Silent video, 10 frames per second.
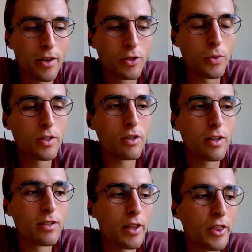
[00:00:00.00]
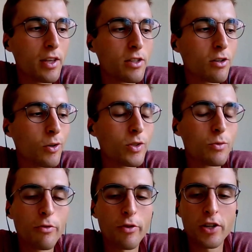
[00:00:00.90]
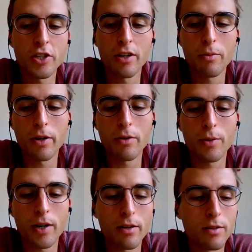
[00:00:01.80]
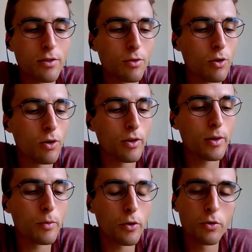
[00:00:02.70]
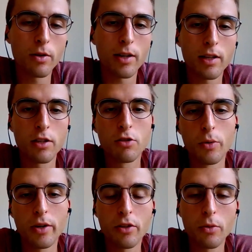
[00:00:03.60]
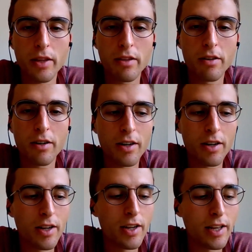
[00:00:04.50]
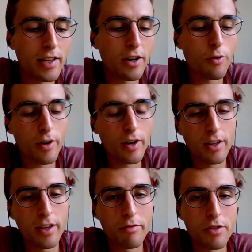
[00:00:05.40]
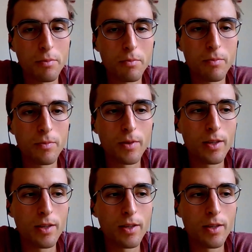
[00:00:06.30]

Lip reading: So it's I think it's always refreshing when you are so long in Portugal, at least during the winter, and then you finally have some